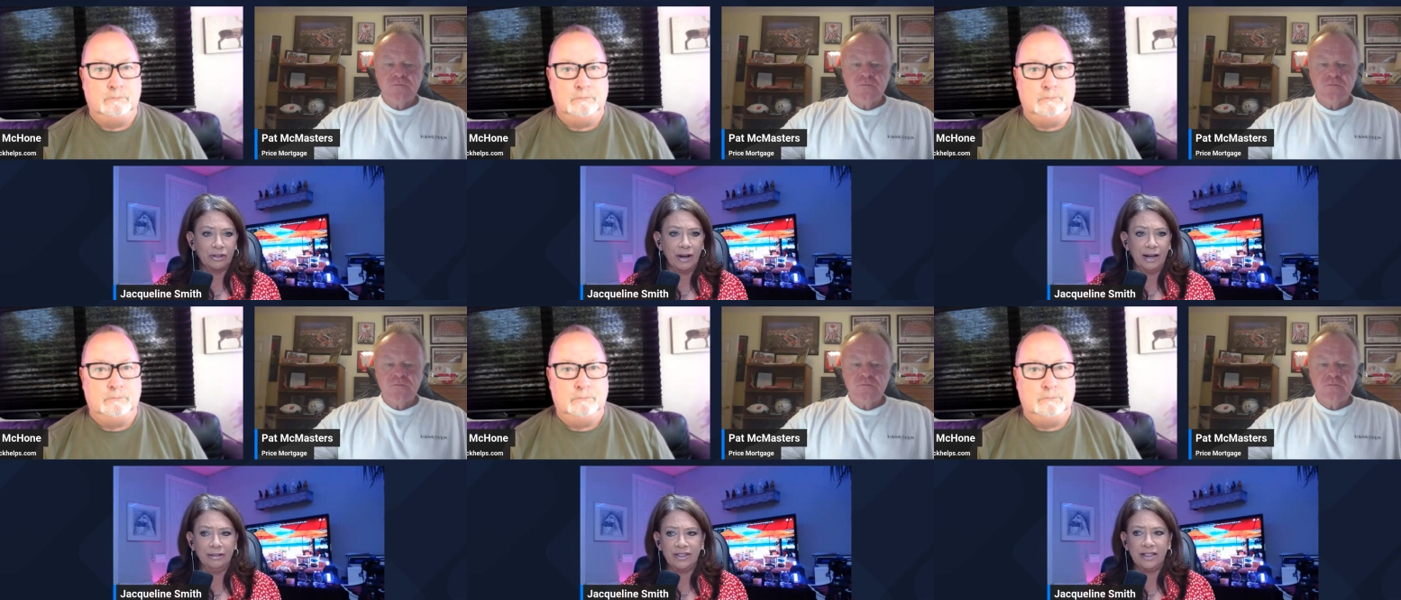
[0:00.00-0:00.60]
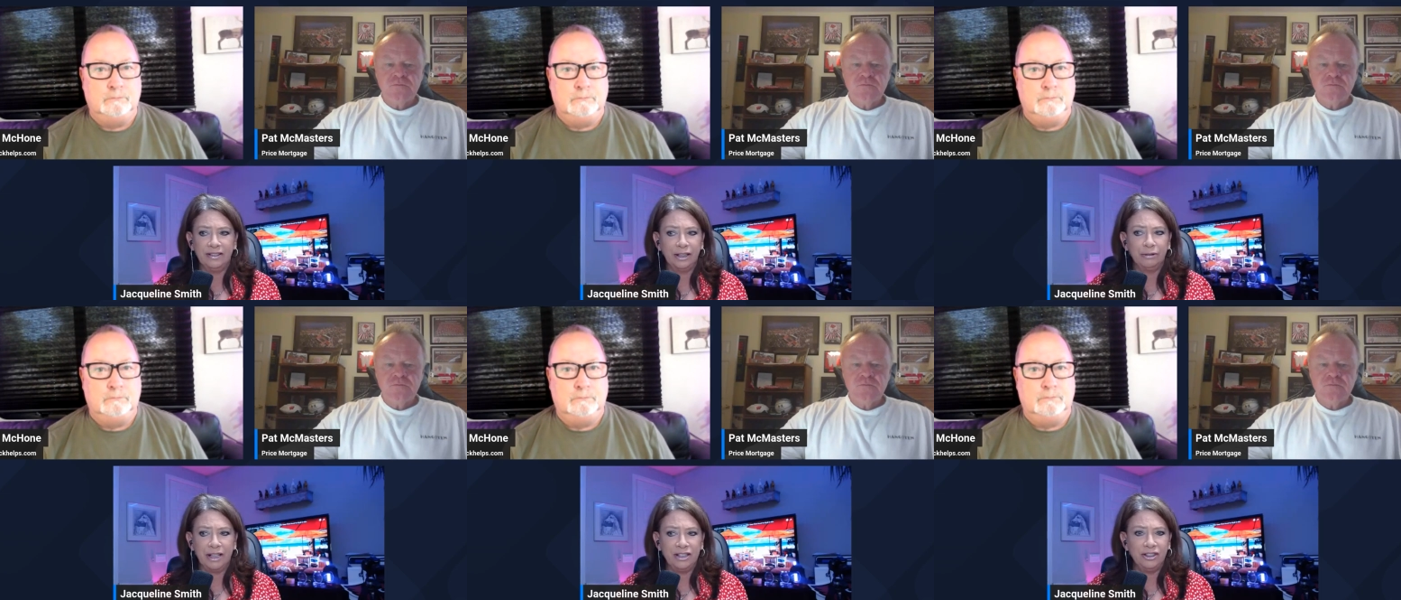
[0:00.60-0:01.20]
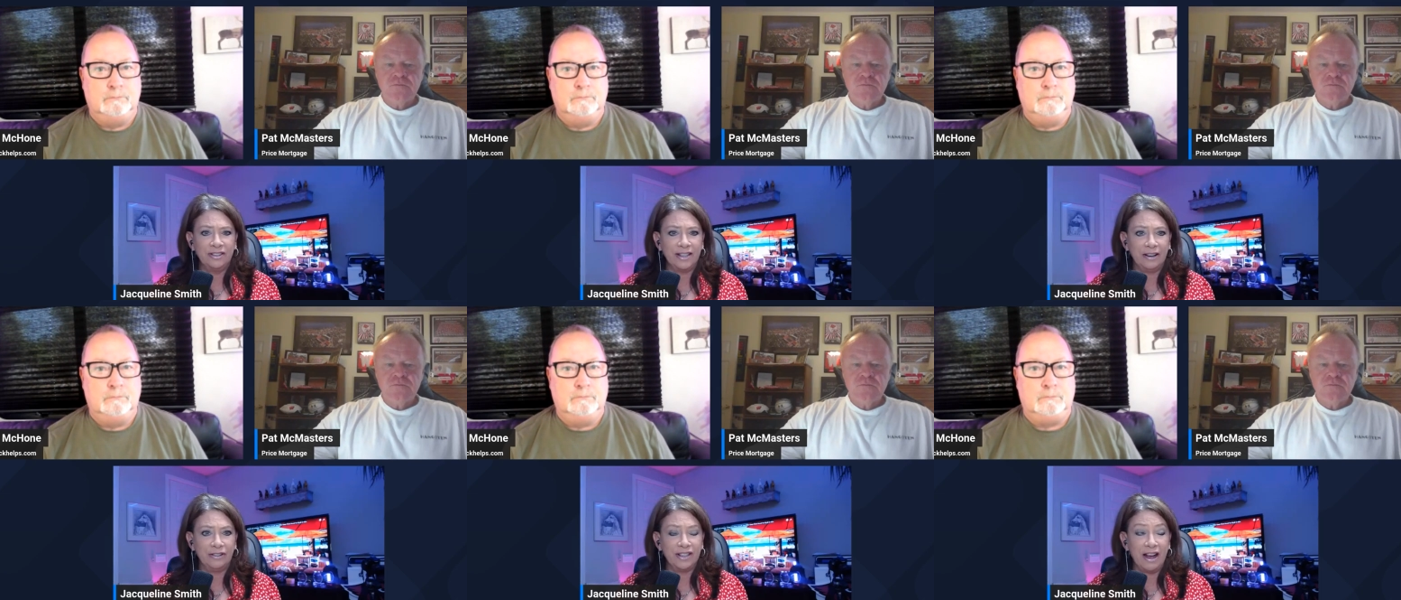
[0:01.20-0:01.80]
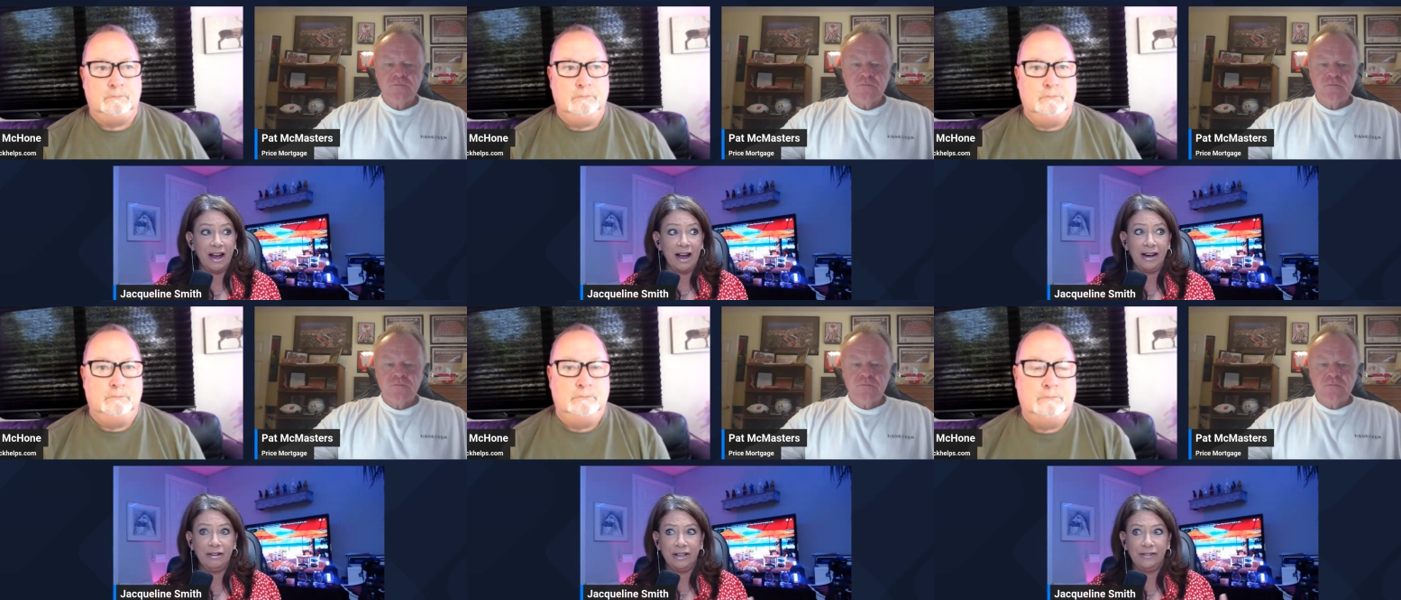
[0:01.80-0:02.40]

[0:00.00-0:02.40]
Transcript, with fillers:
Speaker 1: So I don't see liquidation sales. I don't